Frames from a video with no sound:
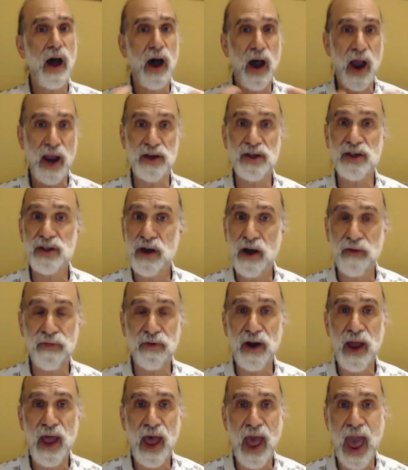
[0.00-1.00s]
I
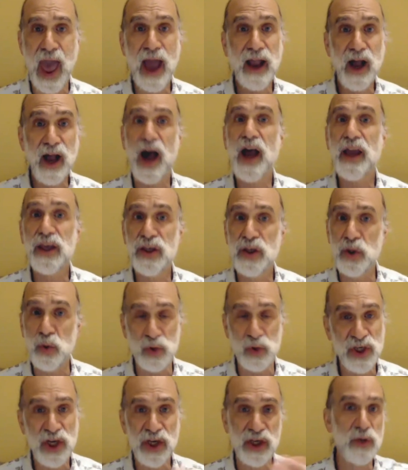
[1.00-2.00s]
discover a hack, I
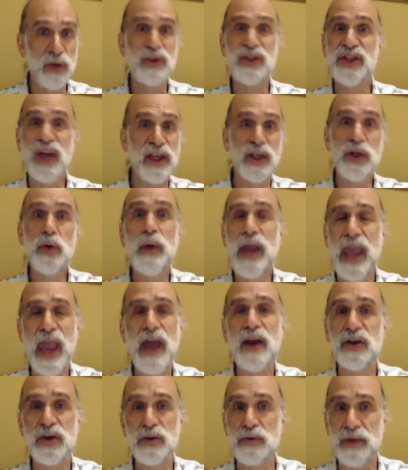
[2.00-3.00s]
use it. You say you
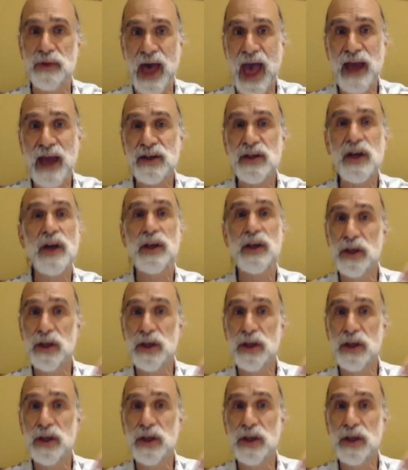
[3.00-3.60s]
can't do that.